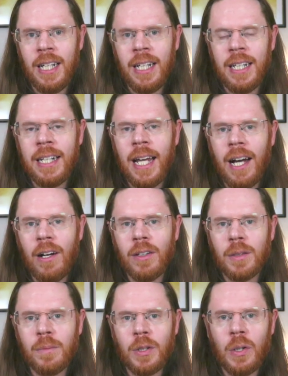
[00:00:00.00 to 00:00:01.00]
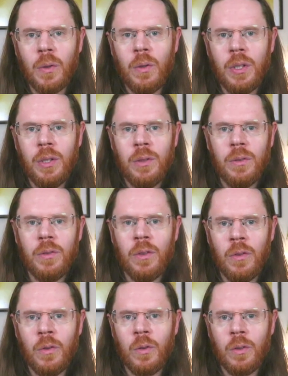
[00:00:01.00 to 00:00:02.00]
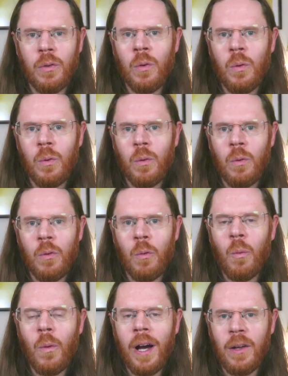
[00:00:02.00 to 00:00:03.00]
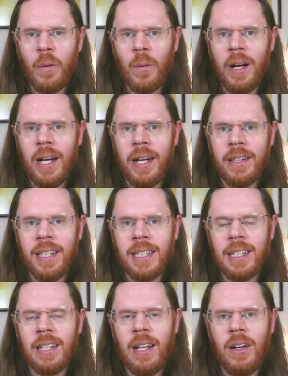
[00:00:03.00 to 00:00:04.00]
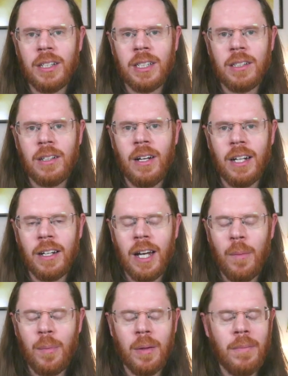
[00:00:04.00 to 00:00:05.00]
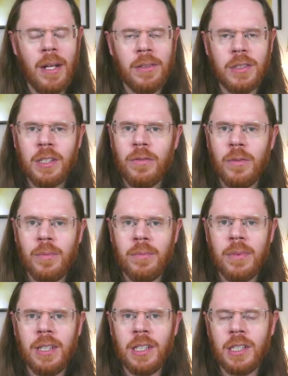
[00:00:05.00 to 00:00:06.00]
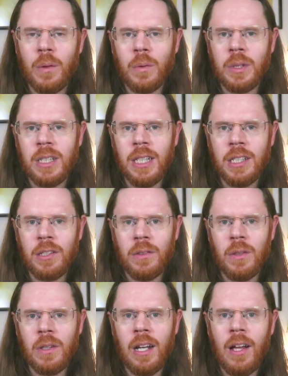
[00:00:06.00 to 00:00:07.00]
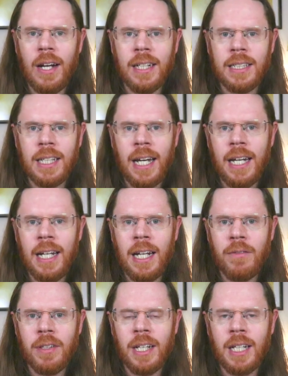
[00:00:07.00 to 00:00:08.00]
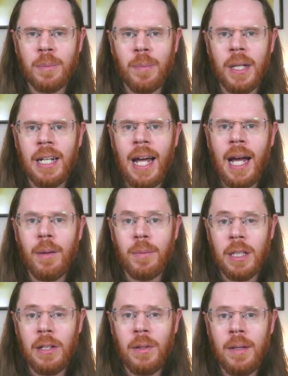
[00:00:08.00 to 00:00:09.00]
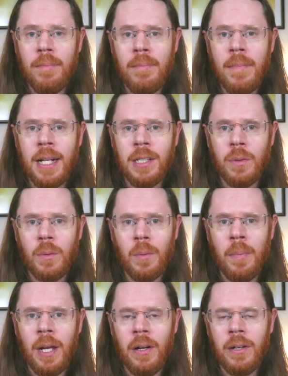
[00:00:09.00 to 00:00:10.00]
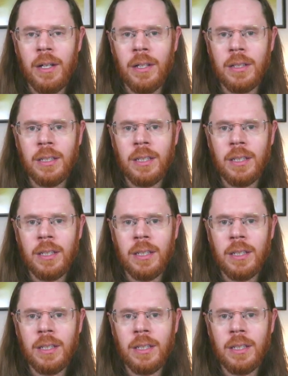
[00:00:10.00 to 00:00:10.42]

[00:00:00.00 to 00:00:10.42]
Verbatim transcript: Now, as I'm sure you are all well aware, this last kind of couple of months from the solstice through the Lions Gate and everything has been an absolutely mental period.